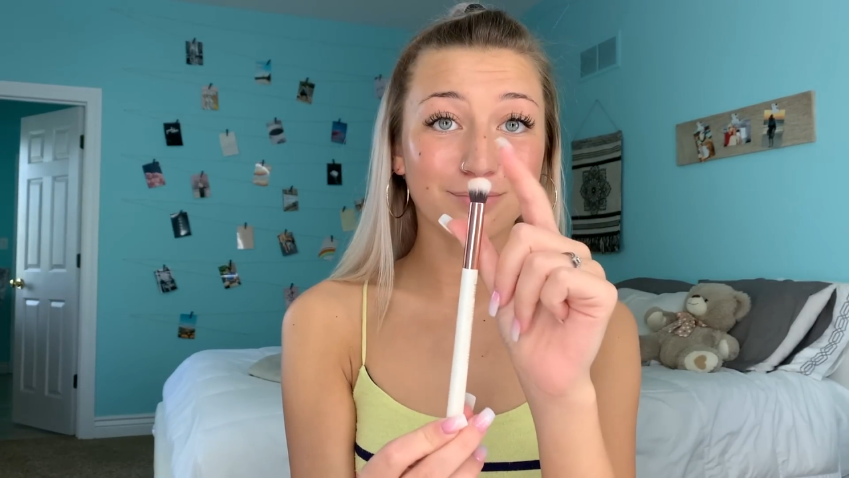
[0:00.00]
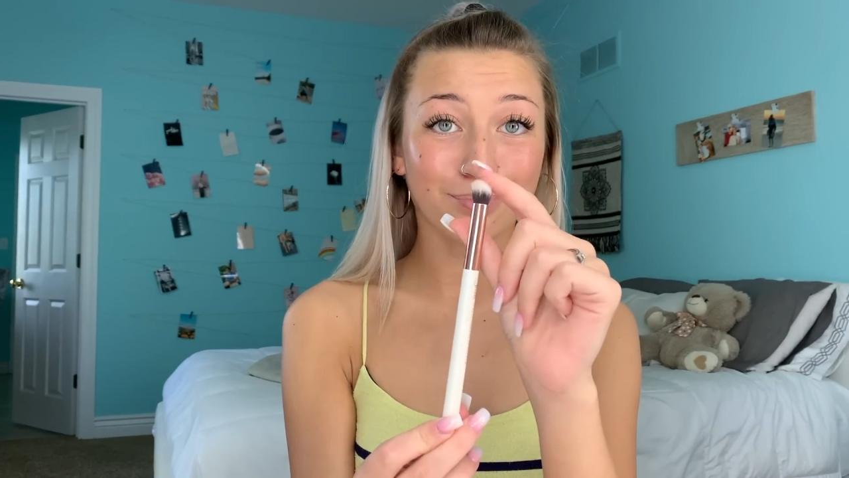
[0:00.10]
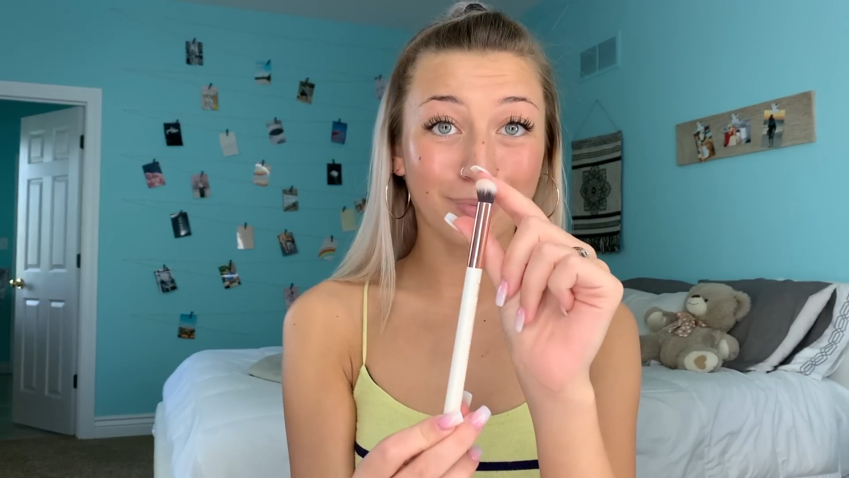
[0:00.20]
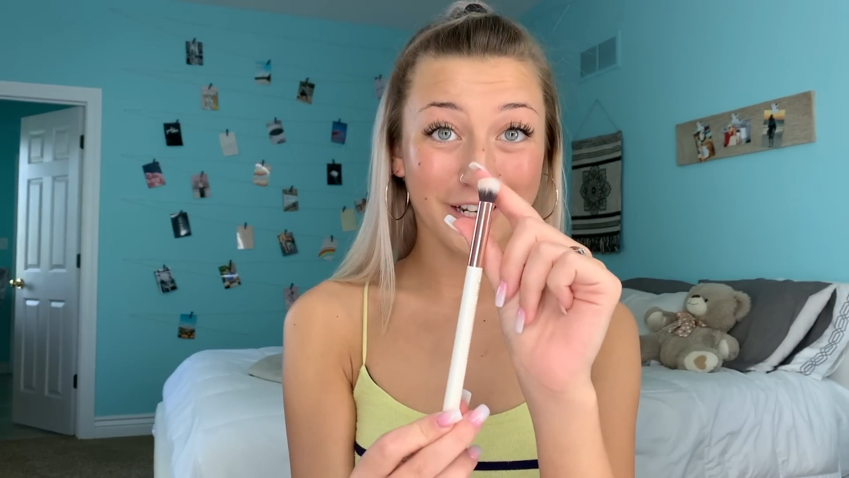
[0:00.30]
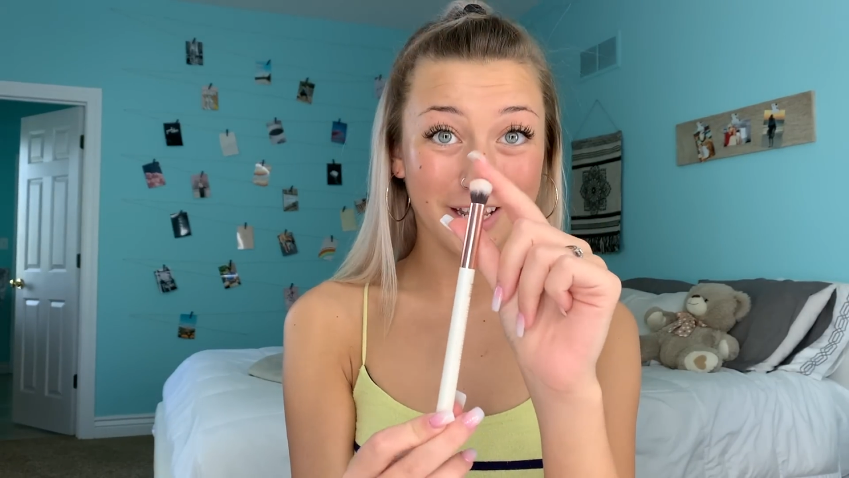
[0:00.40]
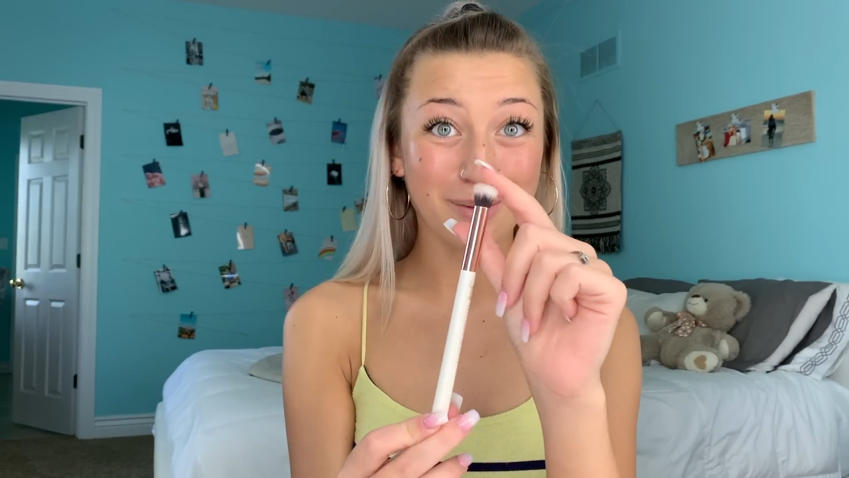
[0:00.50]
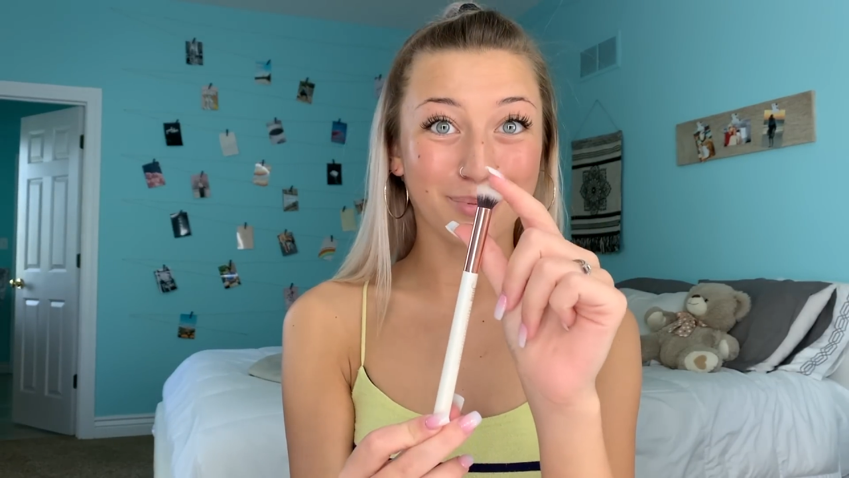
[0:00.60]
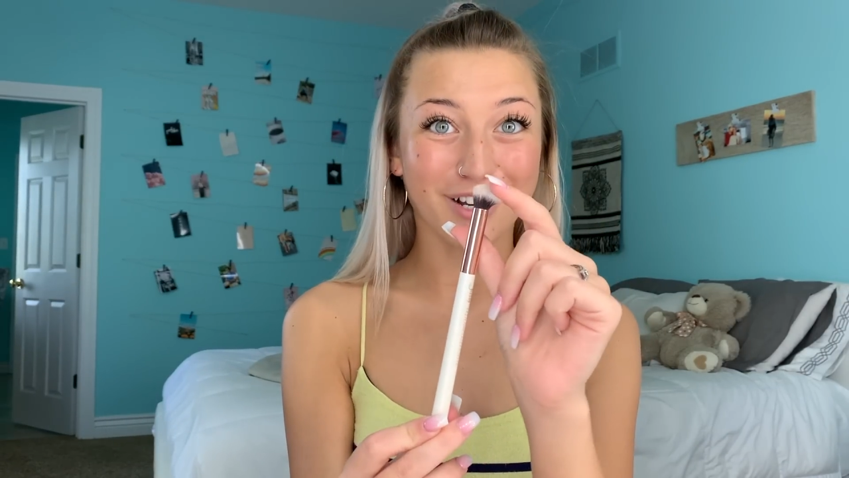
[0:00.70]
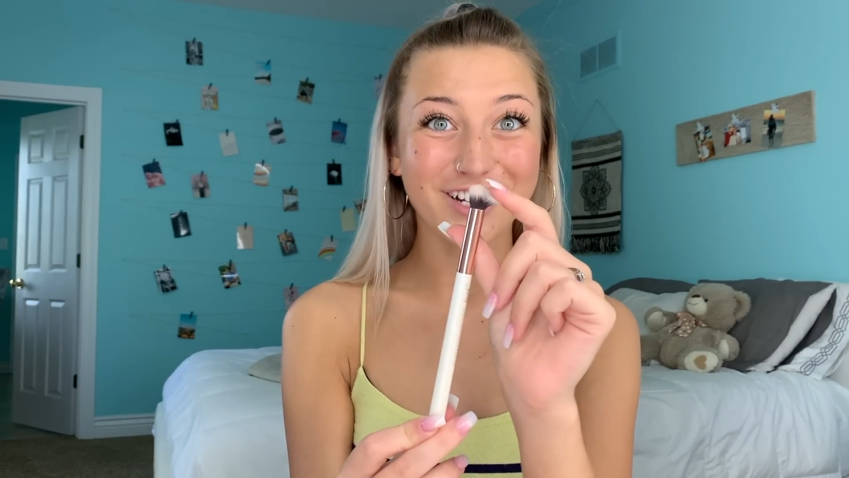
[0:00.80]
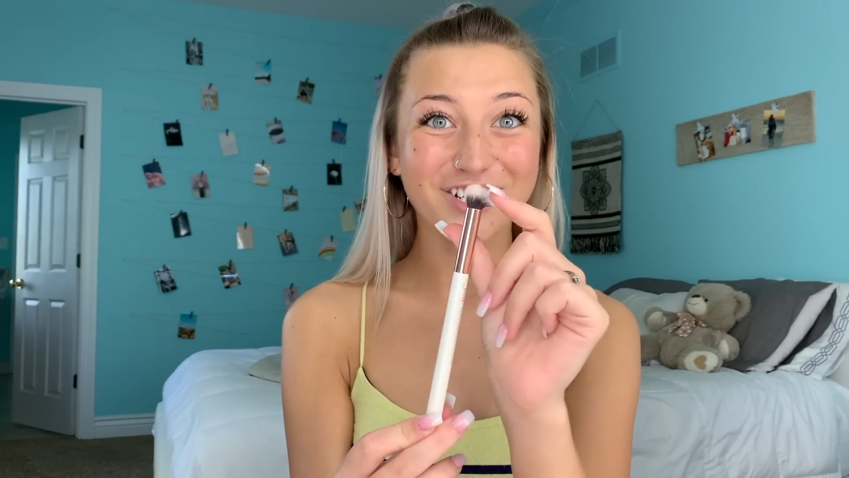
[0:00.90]
blending
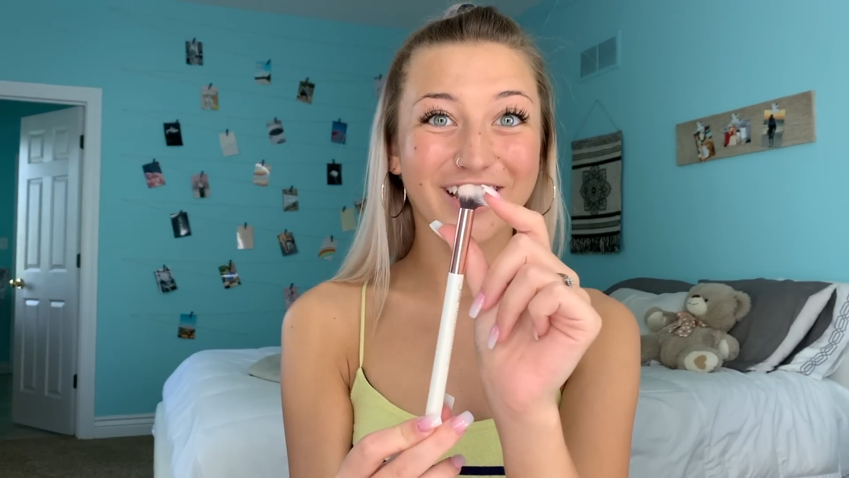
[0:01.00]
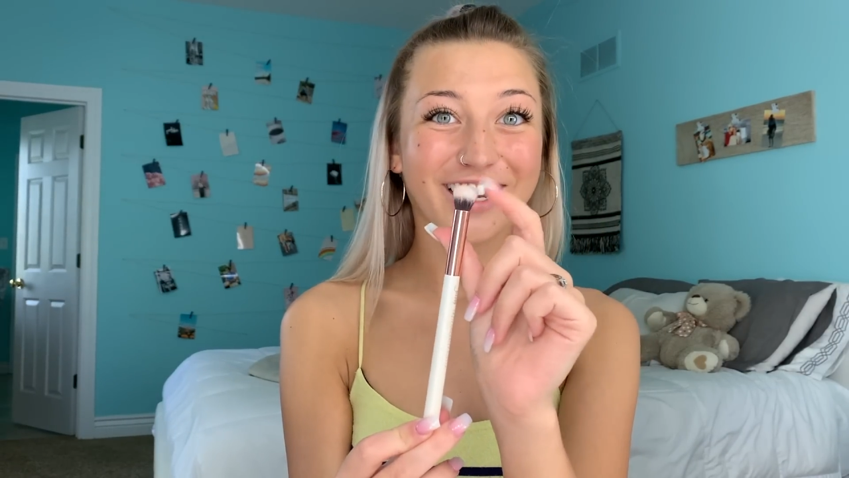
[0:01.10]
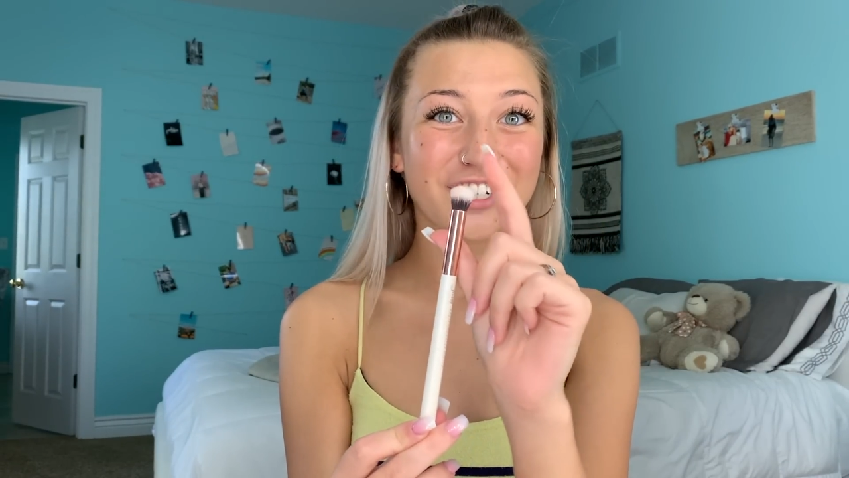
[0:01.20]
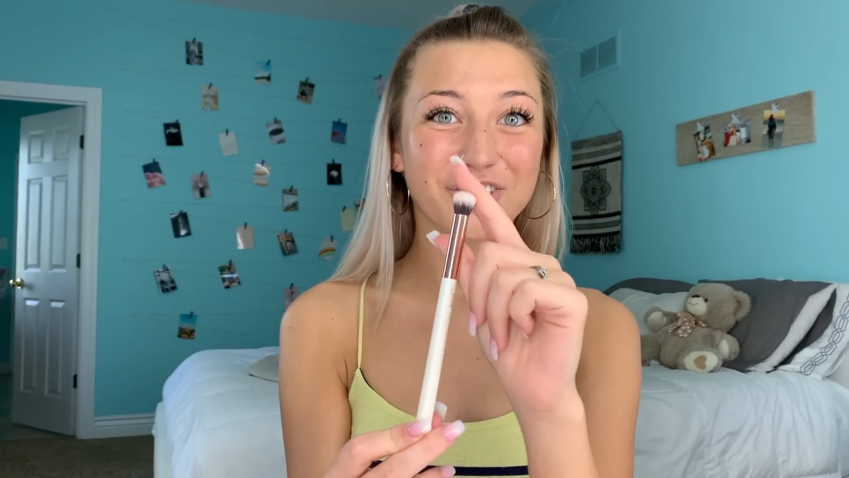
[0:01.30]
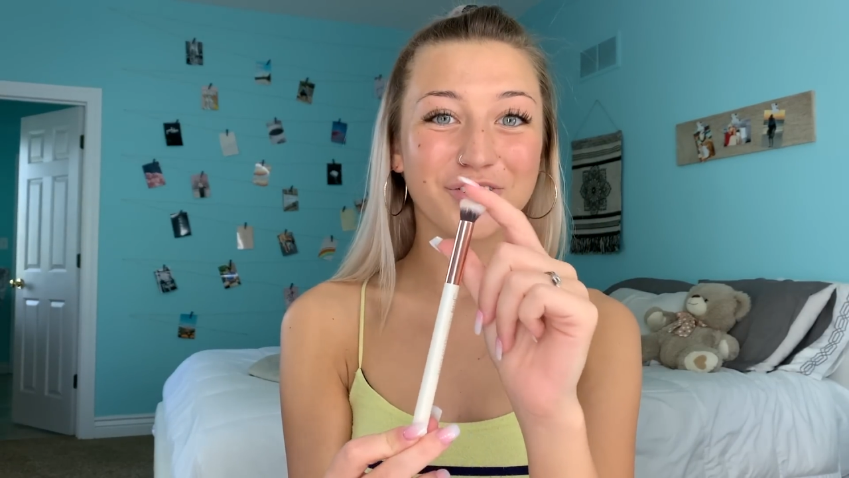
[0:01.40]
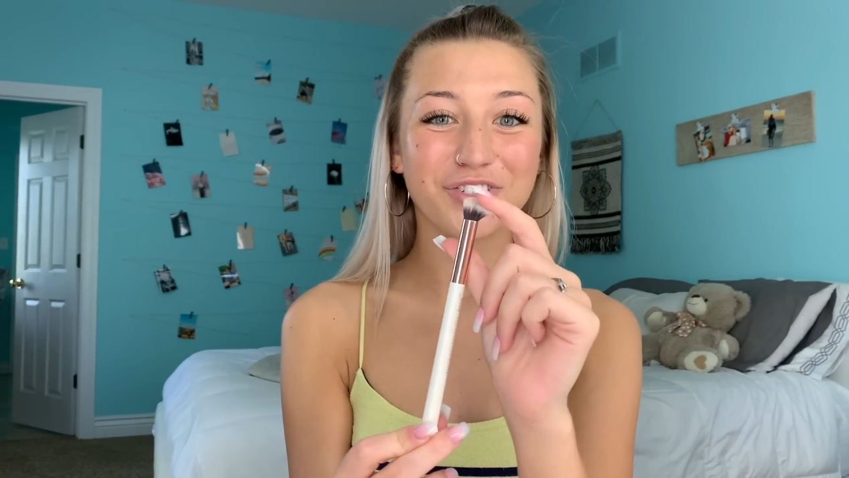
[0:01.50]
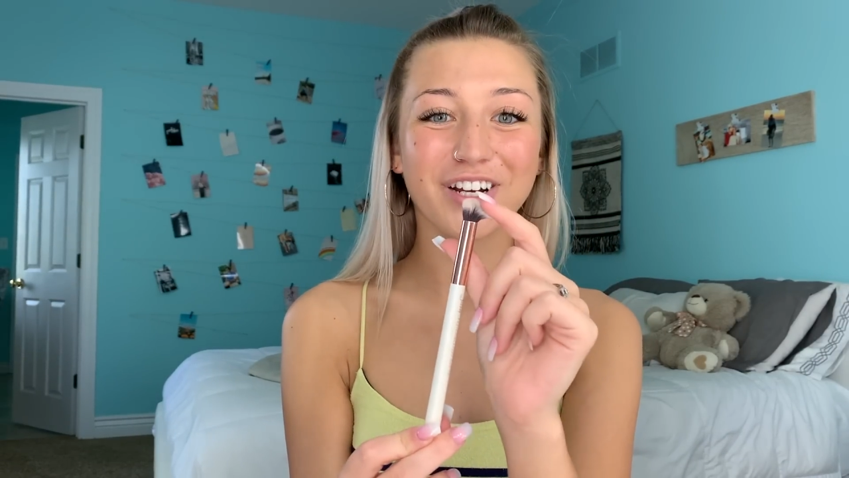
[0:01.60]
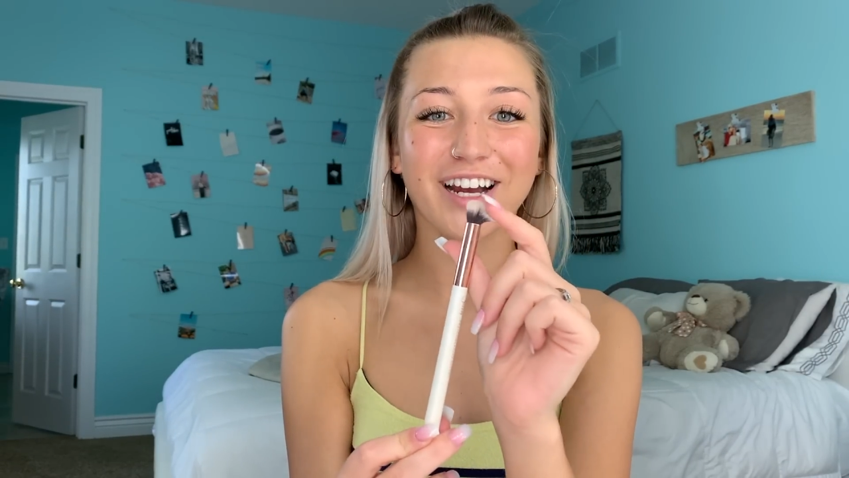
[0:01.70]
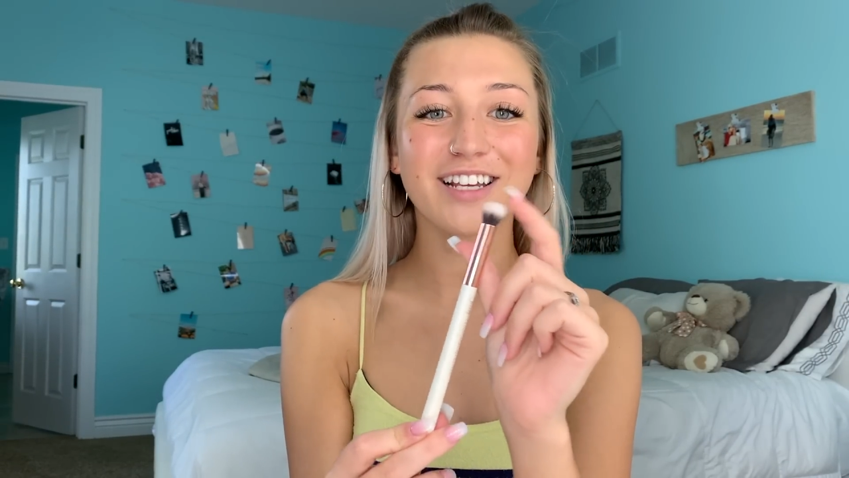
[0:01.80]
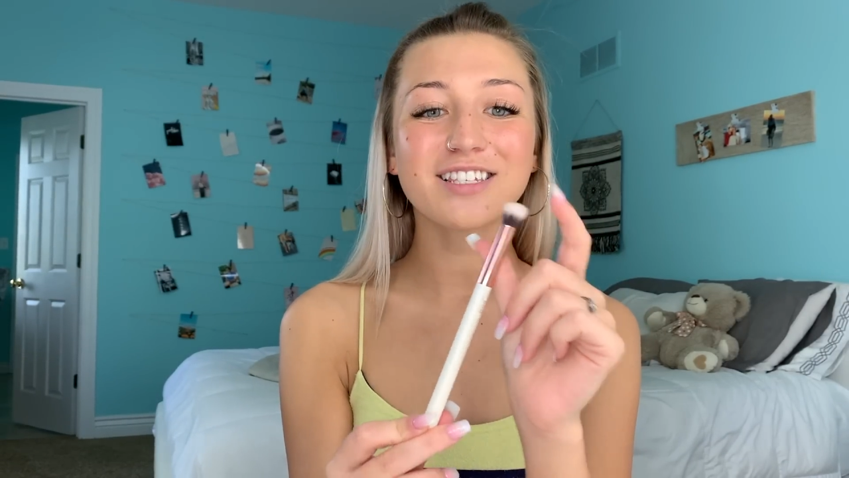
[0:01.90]
brush like I showed you
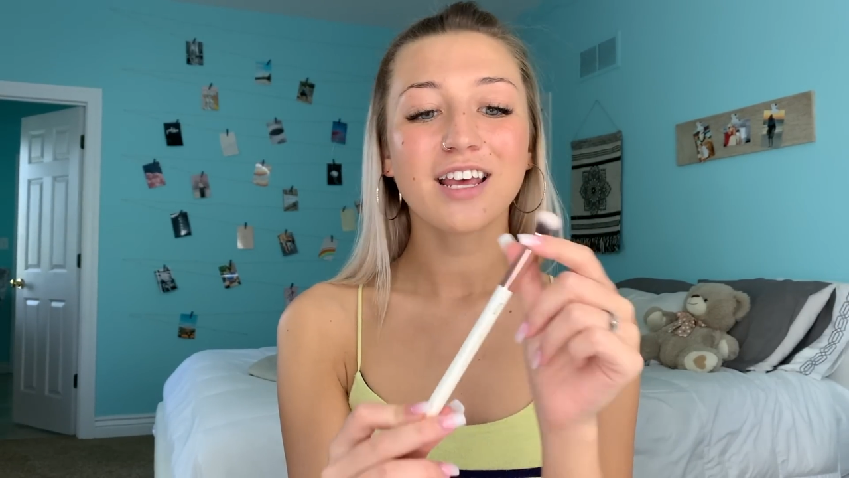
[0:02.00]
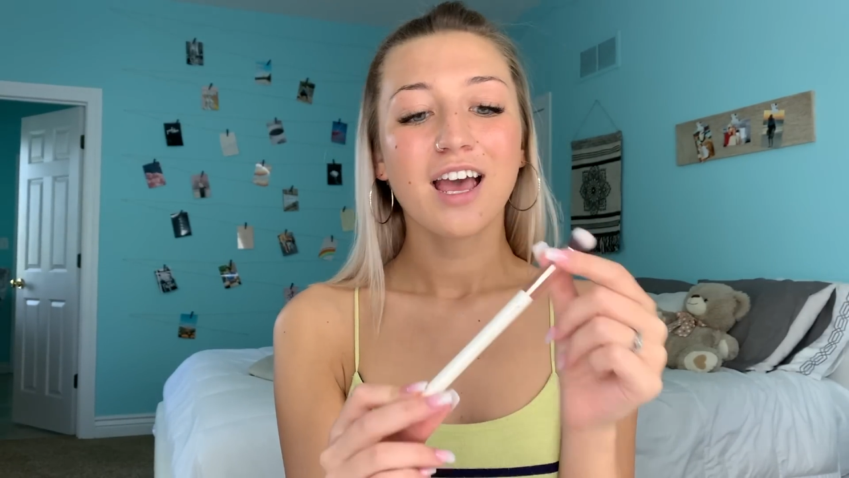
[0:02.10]
guys.